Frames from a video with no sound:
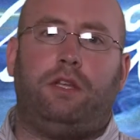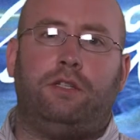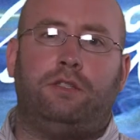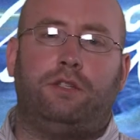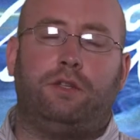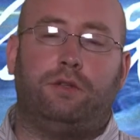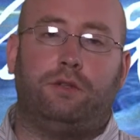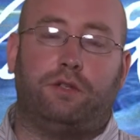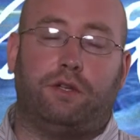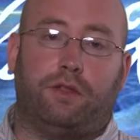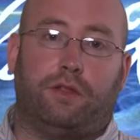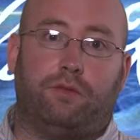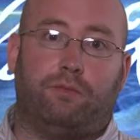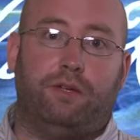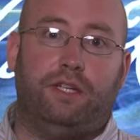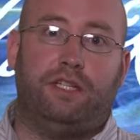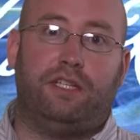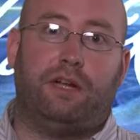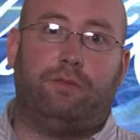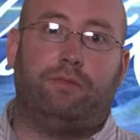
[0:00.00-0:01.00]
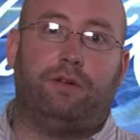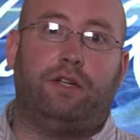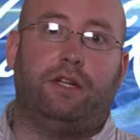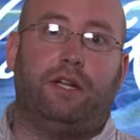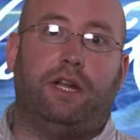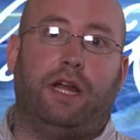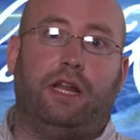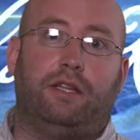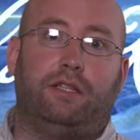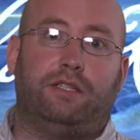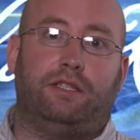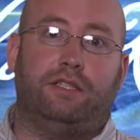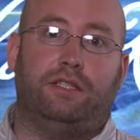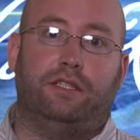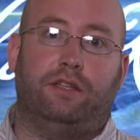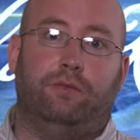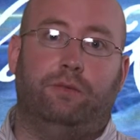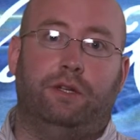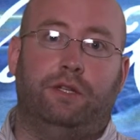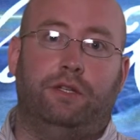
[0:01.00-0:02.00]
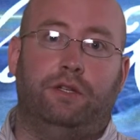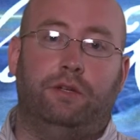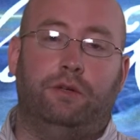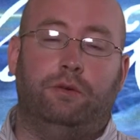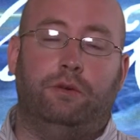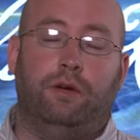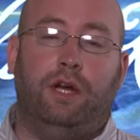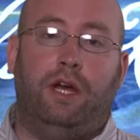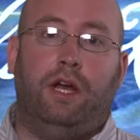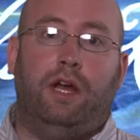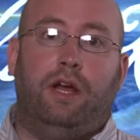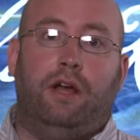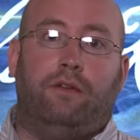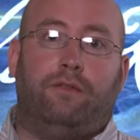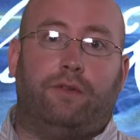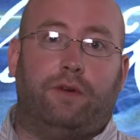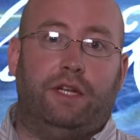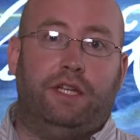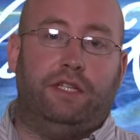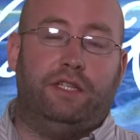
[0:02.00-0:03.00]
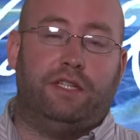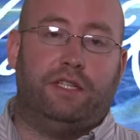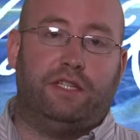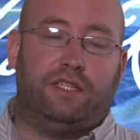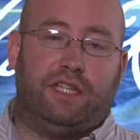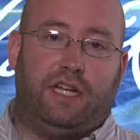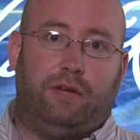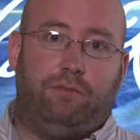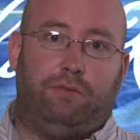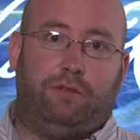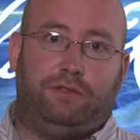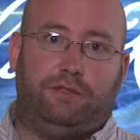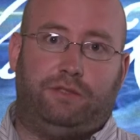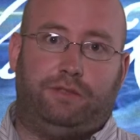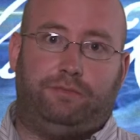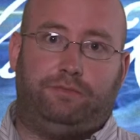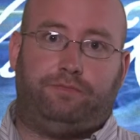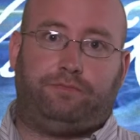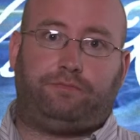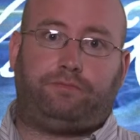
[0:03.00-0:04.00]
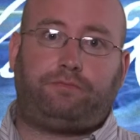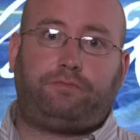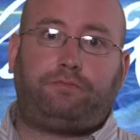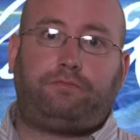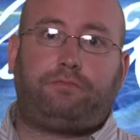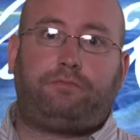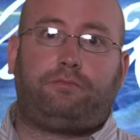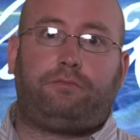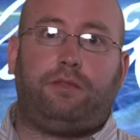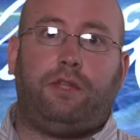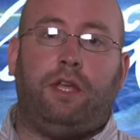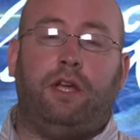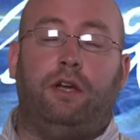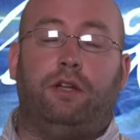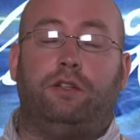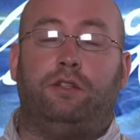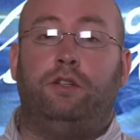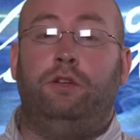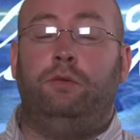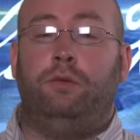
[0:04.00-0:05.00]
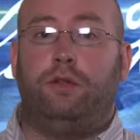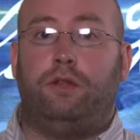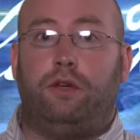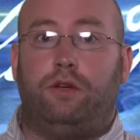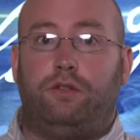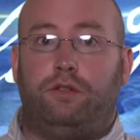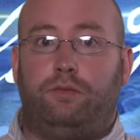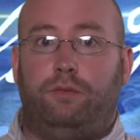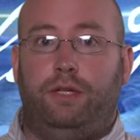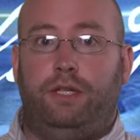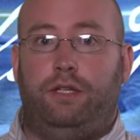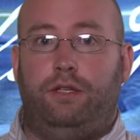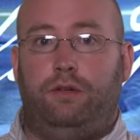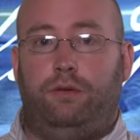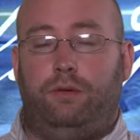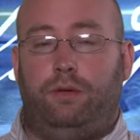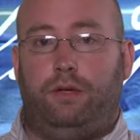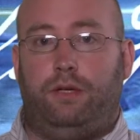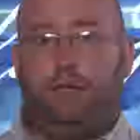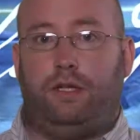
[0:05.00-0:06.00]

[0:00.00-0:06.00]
So those are three separate analyses that we do for each of the samples. Two of those we do